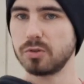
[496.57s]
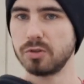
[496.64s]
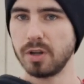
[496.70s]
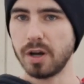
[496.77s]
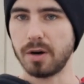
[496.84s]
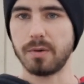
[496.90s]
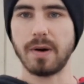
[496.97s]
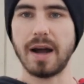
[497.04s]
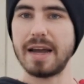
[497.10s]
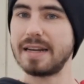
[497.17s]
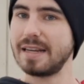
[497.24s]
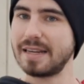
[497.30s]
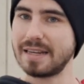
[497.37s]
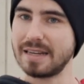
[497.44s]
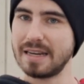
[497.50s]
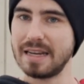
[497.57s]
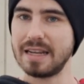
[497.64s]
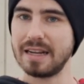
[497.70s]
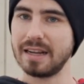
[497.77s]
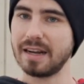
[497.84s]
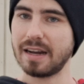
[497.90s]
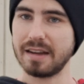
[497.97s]
No, I didn't
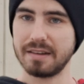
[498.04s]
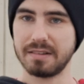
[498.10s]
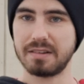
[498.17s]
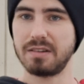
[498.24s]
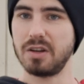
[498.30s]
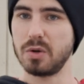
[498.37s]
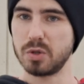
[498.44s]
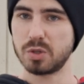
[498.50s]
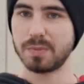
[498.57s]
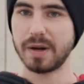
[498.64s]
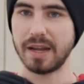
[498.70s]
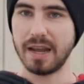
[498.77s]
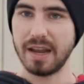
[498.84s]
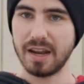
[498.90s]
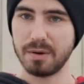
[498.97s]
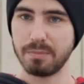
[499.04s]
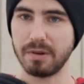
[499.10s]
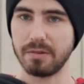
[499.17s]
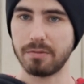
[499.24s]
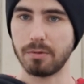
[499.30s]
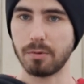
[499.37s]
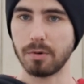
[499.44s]
need it. I used my hand
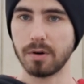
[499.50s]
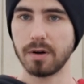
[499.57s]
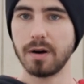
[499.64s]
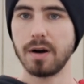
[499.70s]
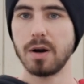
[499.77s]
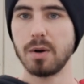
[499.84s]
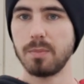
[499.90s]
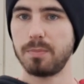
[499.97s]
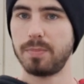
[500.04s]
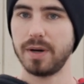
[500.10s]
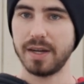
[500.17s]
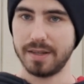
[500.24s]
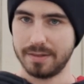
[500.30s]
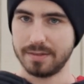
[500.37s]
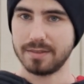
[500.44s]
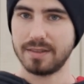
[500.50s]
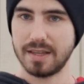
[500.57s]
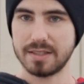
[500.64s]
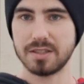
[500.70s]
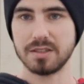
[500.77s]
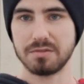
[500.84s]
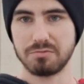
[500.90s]
before, but
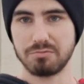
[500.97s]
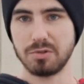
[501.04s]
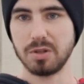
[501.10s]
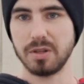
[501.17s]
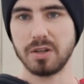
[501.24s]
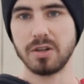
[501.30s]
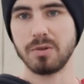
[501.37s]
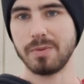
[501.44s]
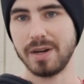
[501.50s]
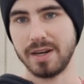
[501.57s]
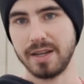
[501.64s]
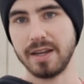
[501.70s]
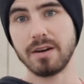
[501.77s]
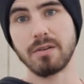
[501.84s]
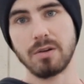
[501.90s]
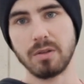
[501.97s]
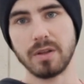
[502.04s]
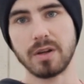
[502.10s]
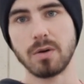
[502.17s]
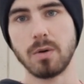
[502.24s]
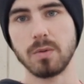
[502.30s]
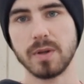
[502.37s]
that's a really good way to get a really
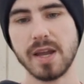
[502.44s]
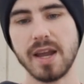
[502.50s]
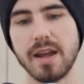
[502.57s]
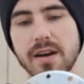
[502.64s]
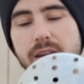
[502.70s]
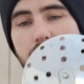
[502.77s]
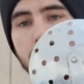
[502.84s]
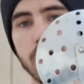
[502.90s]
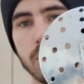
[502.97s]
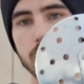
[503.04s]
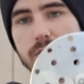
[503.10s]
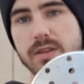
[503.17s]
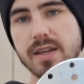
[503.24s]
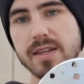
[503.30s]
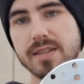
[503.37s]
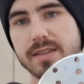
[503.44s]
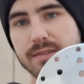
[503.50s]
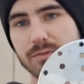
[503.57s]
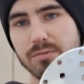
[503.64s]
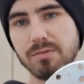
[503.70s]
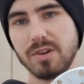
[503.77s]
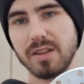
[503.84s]
cold hand. This
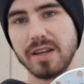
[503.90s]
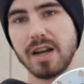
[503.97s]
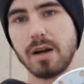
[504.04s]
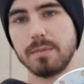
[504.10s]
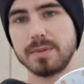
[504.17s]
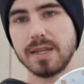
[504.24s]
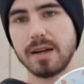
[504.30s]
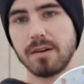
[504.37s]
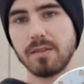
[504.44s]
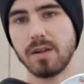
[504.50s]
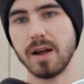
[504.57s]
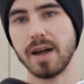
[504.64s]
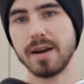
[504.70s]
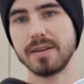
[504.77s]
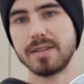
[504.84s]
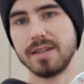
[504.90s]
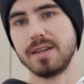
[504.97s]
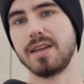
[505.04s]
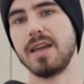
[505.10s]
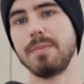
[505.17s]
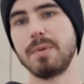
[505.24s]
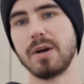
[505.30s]
really helps out a lot to
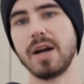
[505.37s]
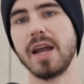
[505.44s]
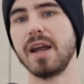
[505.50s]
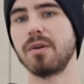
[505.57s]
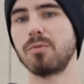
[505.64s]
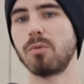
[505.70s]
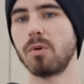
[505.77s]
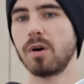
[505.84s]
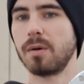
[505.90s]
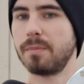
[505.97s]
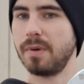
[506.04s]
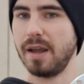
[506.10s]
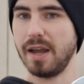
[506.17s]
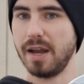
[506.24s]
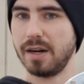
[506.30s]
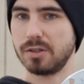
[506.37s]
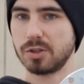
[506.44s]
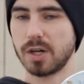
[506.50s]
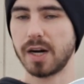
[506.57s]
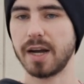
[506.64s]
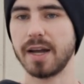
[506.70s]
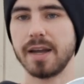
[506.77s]
keep your hand warm and
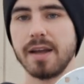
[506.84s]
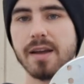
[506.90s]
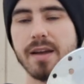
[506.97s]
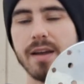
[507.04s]
dry.